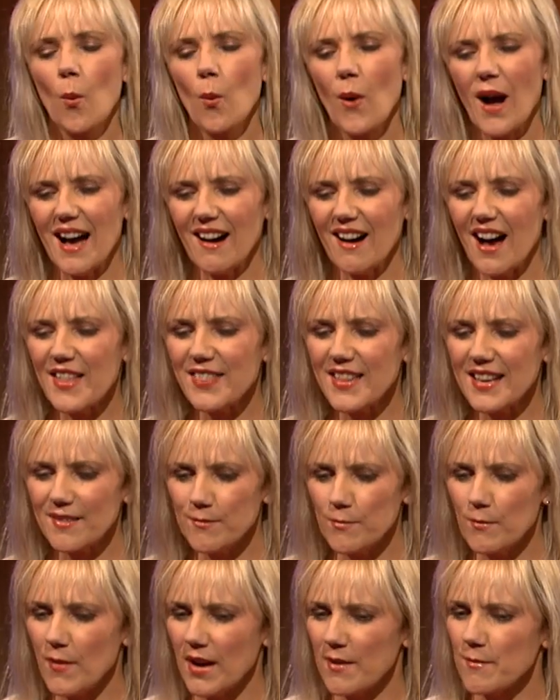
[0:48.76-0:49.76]
Well, I
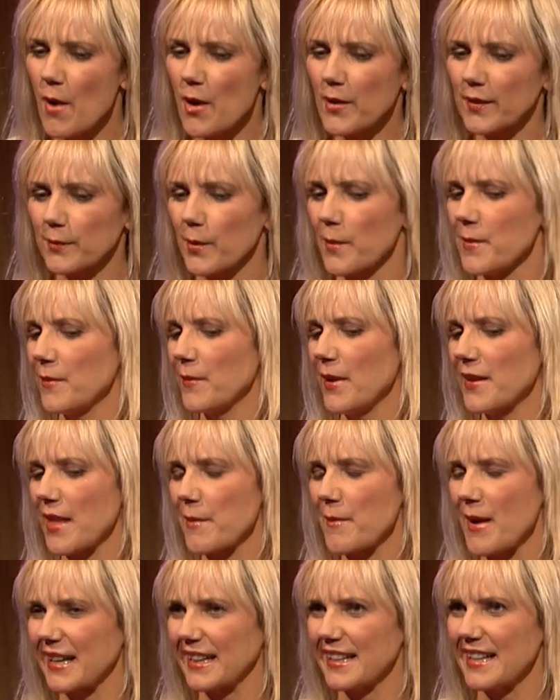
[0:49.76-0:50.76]
think most women, when
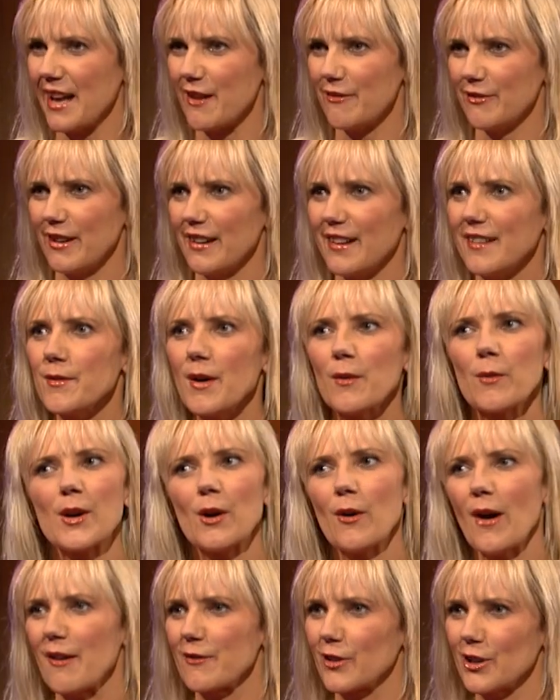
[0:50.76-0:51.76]
they make an effort,
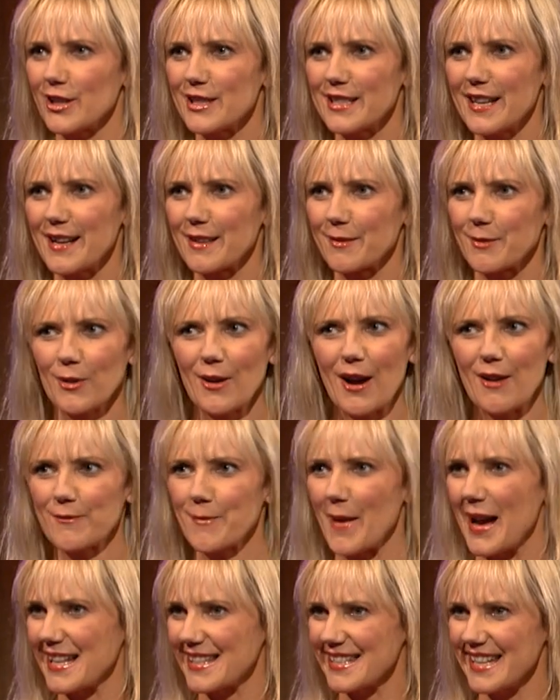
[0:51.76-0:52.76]
we all have good days and we all
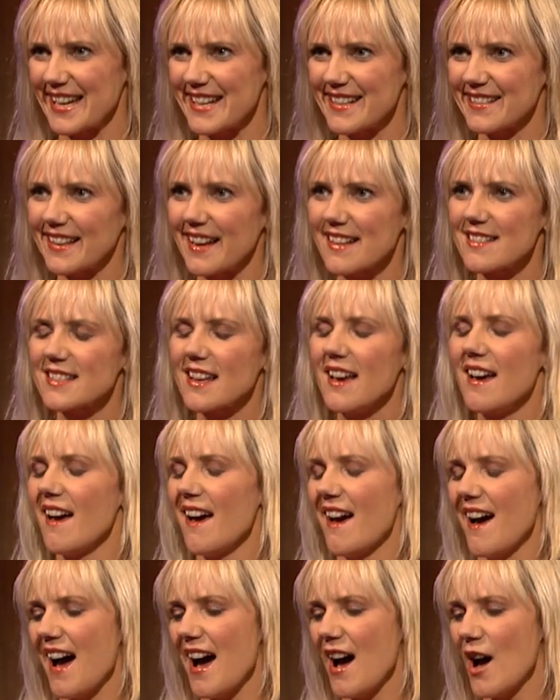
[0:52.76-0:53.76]
have bad days. And
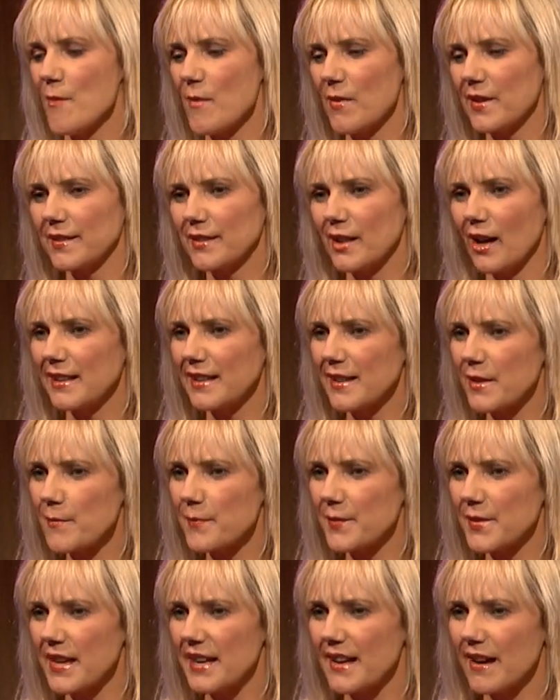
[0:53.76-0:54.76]

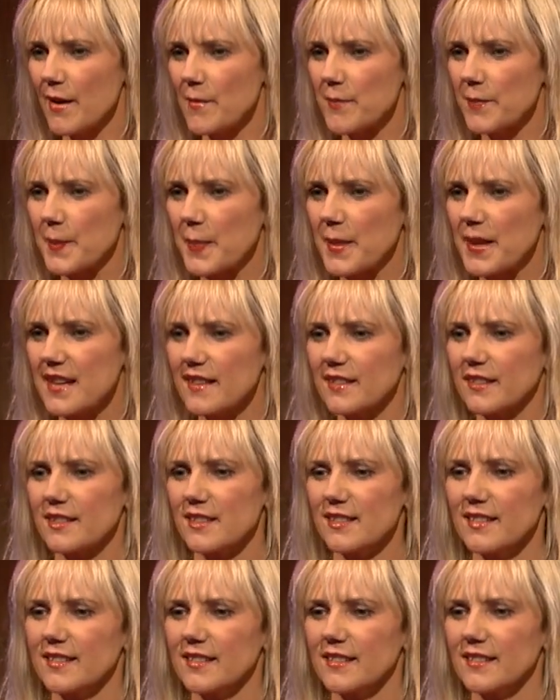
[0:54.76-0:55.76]
certainly the
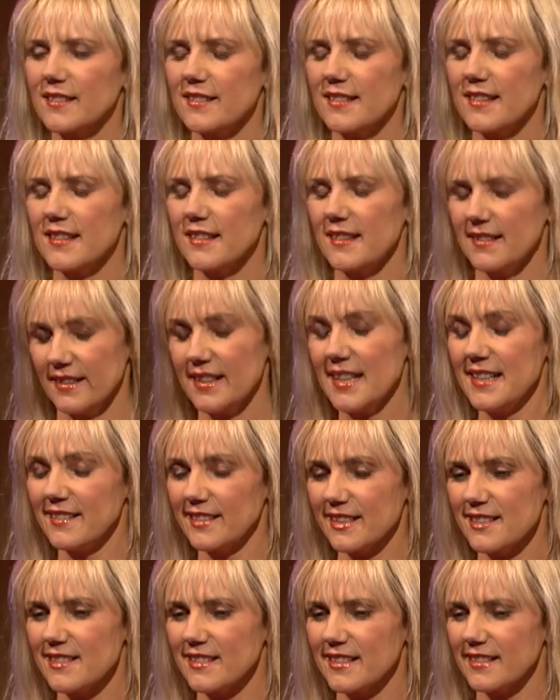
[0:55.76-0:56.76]
instances
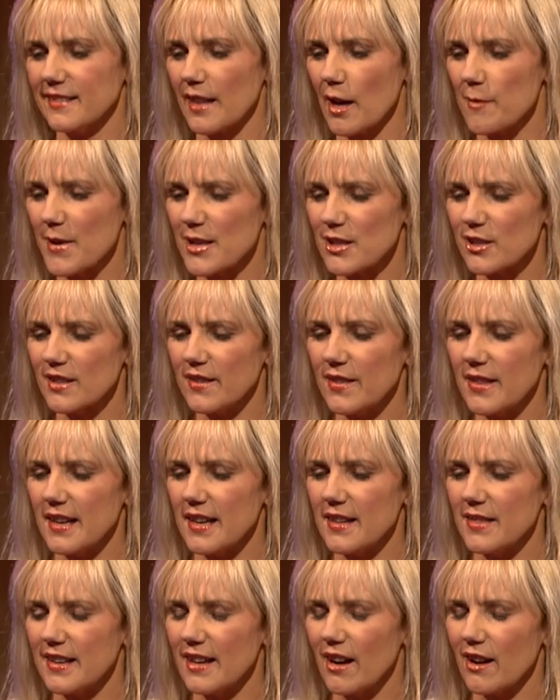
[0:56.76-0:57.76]
that I mentioned
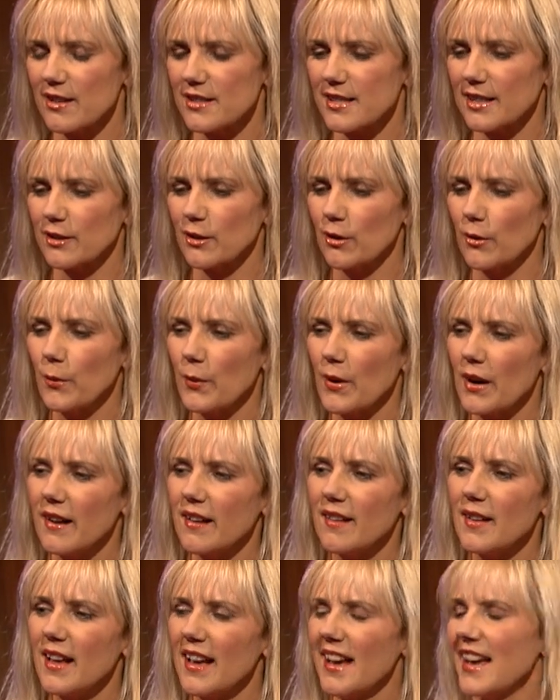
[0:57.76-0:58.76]
in the article
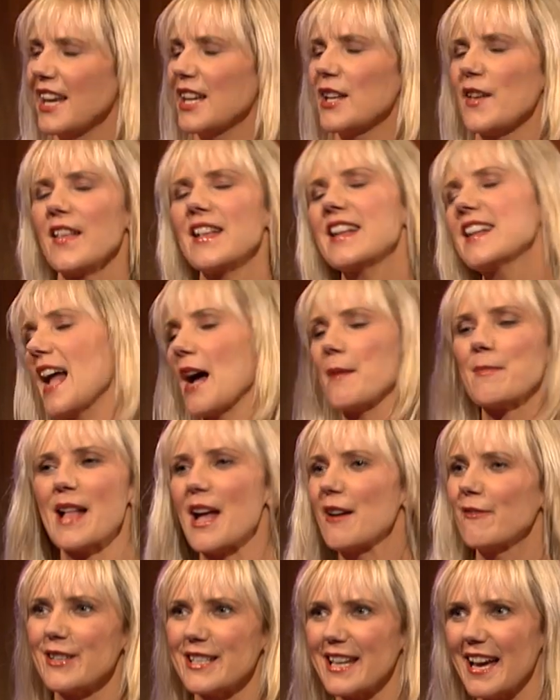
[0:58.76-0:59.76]
were, you know, they didn't
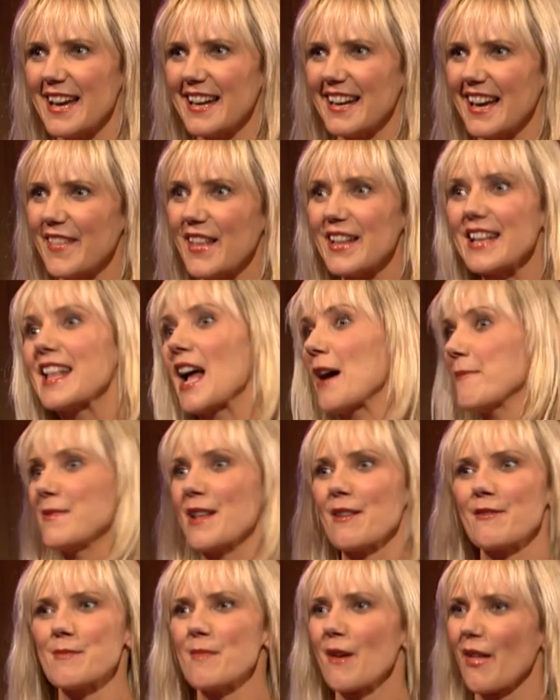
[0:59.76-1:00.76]
happen every day and they didn't
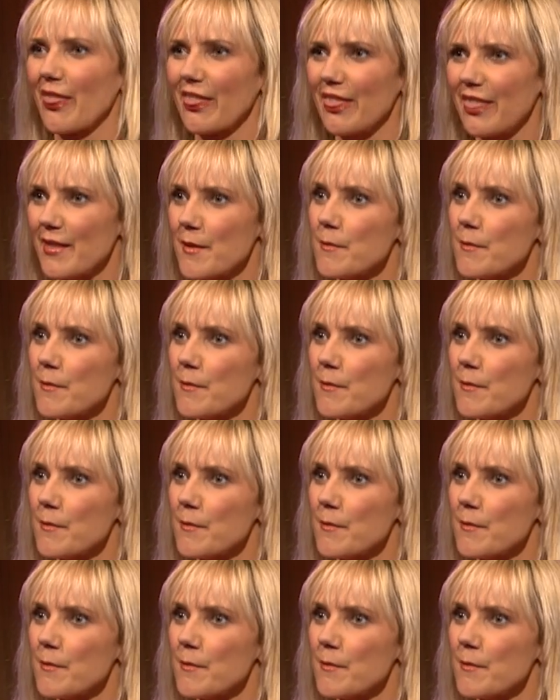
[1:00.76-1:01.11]
happen every month.